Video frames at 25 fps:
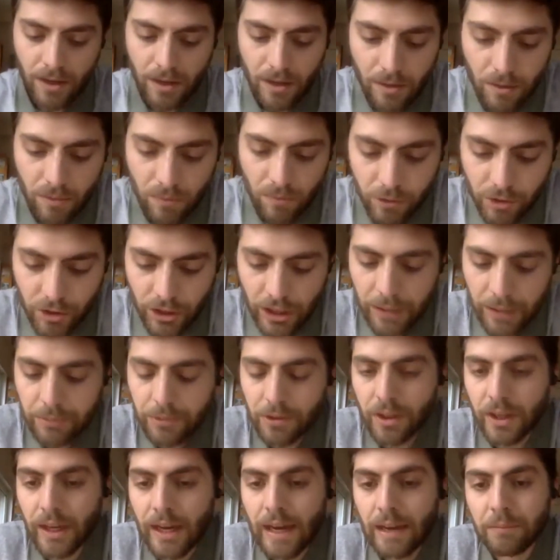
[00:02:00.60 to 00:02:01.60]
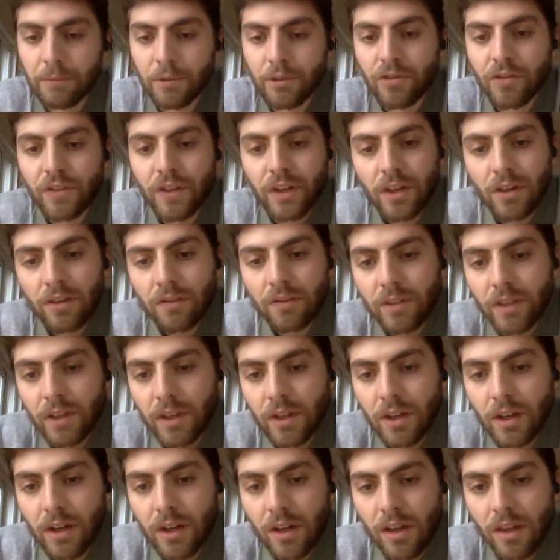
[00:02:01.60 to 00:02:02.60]
which keeps the atmosphere of
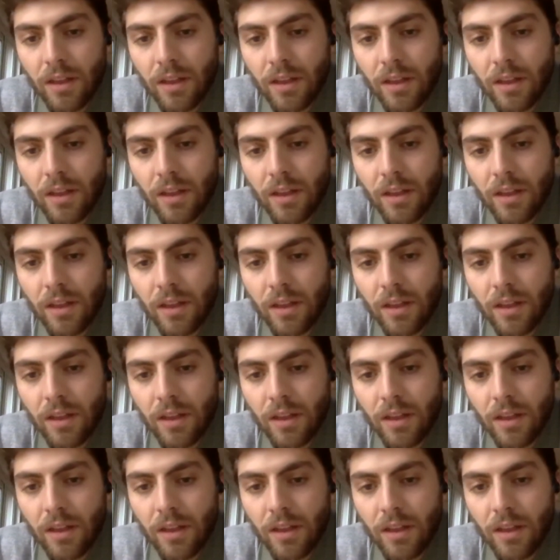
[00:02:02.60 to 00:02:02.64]
the Earth